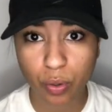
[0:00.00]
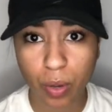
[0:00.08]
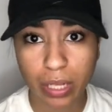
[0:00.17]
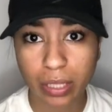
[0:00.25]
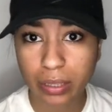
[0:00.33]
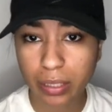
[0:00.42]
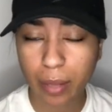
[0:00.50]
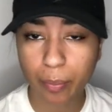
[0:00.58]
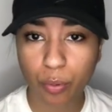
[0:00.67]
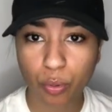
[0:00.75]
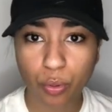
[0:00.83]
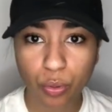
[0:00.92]
So I looked it up
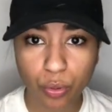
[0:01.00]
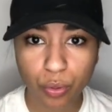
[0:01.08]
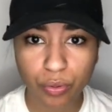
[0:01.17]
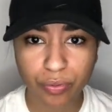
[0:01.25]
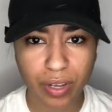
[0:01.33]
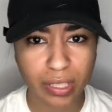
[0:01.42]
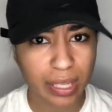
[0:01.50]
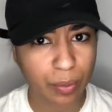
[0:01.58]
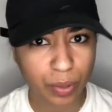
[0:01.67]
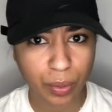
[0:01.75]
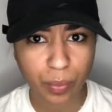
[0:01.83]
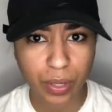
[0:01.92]
on Google, found out
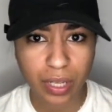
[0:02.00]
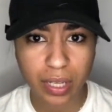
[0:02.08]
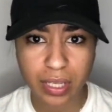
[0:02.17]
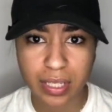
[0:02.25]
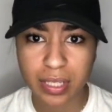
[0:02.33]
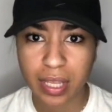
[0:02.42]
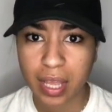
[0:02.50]
what it was,